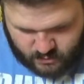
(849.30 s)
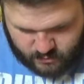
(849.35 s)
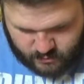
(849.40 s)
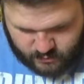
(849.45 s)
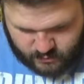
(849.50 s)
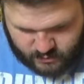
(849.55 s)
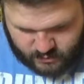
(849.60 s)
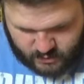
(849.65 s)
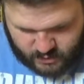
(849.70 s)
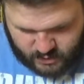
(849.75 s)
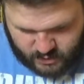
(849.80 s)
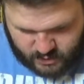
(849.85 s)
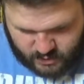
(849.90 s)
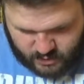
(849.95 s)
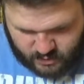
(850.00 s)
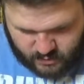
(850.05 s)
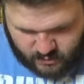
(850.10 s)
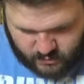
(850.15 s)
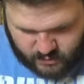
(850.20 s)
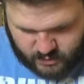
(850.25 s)
Put that out
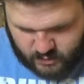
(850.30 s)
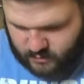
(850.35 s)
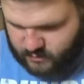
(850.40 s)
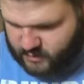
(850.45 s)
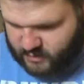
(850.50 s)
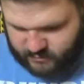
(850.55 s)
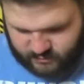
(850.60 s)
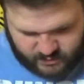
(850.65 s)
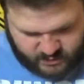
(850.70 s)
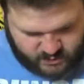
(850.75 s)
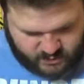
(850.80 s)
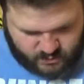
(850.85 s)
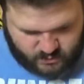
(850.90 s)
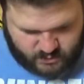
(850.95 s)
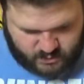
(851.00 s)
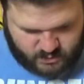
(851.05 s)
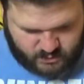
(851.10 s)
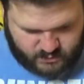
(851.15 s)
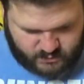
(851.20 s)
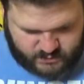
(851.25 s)
of the way. You definitely don't want
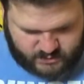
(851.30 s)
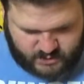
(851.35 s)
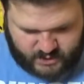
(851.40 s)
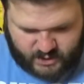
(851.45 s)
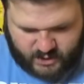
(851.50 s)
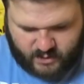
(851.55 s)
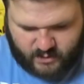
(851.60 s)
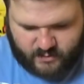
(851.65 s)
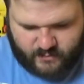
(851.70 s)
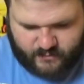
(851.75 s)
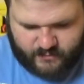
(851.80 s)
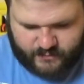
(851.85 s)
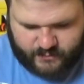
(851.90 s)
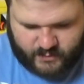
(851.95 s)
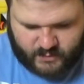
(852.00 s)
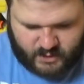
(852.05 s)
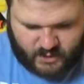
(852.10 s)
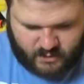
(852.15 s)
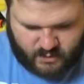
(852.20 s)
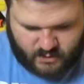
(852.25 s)
to lose that.
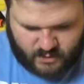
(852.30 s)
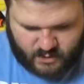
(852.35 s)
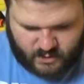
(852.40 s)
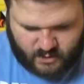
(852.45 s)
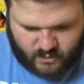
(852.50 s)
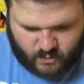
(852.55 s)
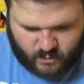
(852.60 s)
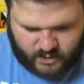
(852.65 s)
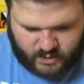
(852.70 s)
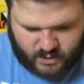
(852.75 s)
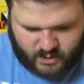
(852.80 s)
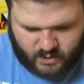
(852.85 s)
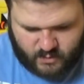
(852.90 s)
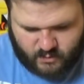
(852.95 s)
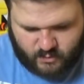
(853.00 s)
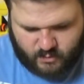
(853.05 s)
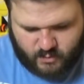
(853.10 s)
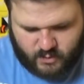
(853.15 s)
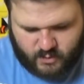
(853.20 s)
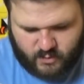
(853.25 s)
And then we can
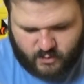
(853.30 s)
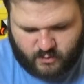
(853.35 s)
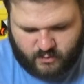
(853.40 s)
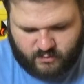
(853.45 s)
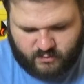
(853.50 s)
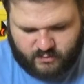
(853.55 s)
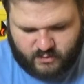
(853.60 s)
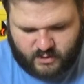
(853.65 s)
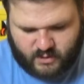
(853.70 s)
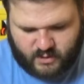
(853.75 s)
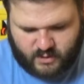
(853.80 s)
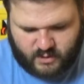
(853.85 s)
remove